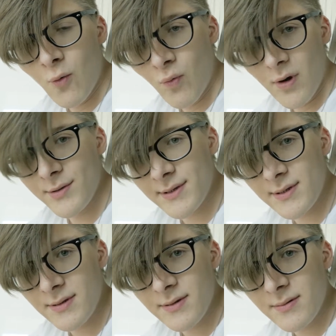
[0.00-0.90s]

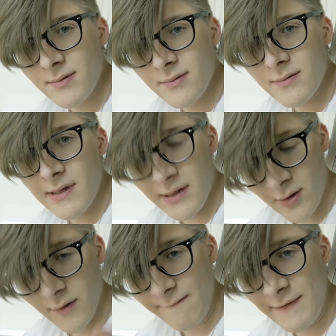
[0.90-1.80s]
was a
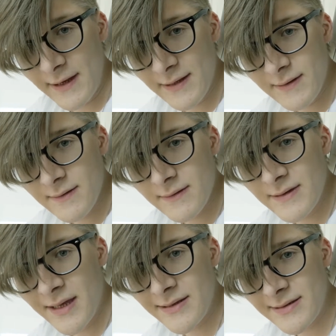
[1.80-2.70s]
conflict
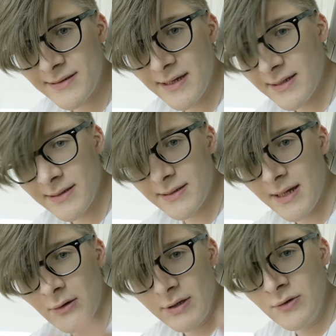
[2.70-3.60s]
that sets
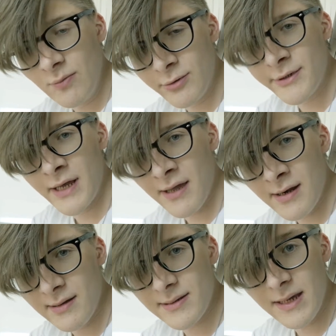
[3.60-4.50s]
our 2
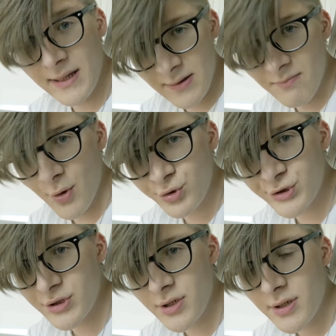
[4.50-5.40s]
protagonists into
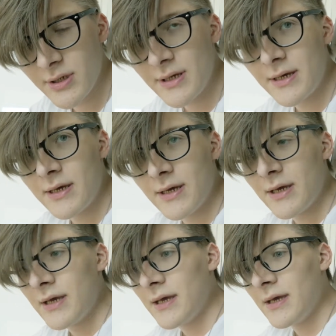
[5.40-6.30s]
motion.
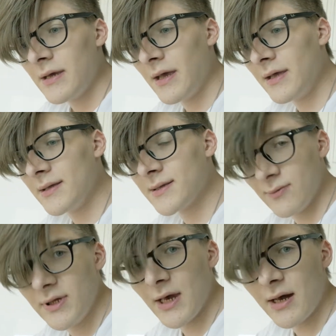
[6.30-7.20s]

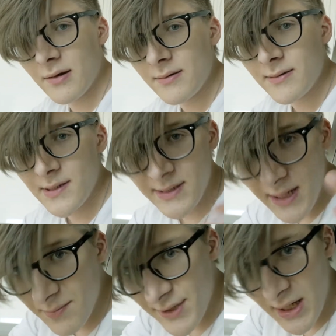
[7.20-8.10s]
So yeah,
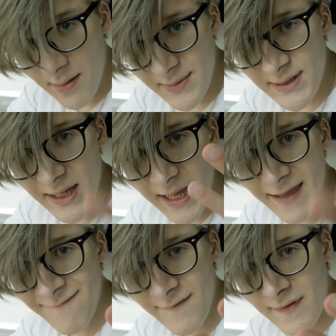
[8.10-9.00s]
sometimes
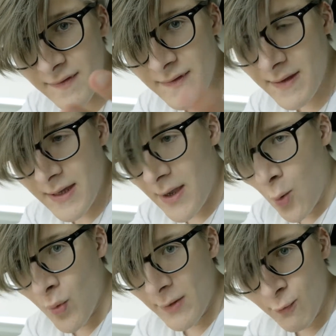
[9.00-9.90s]
even
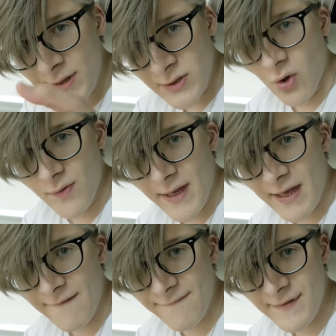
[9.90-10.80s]
when we don't
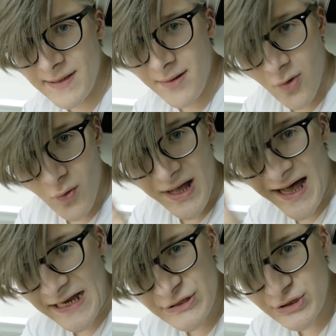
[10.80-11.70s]
have this whole
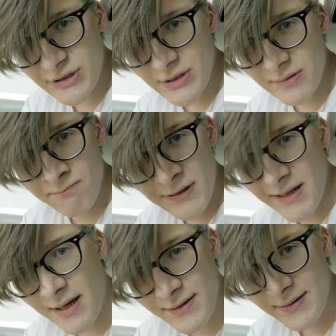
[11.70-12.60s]
action,
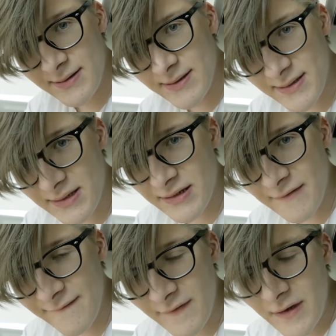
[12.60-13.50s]
blood and
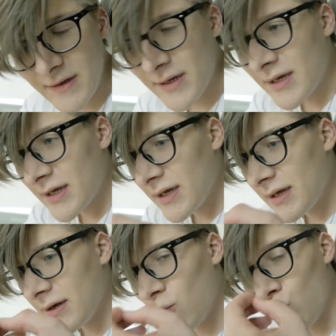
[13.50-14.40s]
stuff,
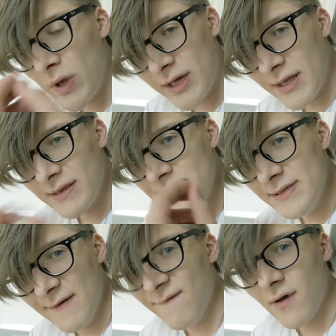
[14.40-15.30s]
we can
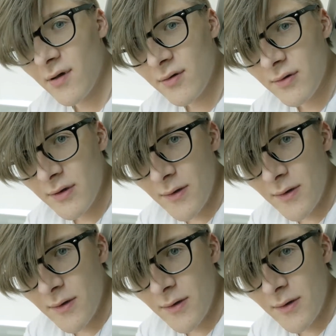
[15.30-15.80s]
deliver